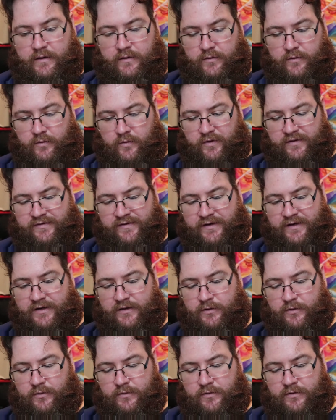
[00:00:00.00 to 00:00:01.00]
Winston
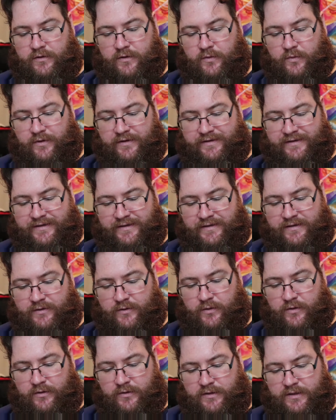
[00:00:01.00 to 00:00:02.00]
& Newton
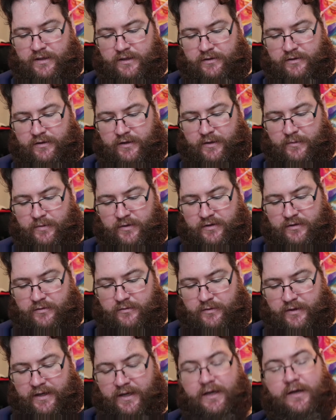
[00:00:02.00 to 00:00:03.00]
Oil Color No.
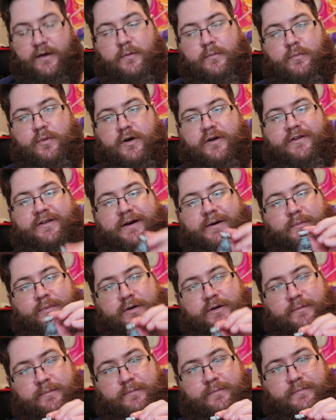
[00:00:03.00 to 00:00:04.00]
3 Burnt
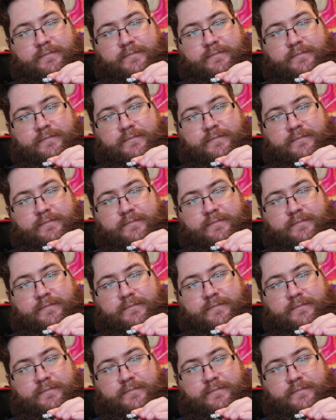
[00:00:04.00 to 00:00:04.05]
Umber.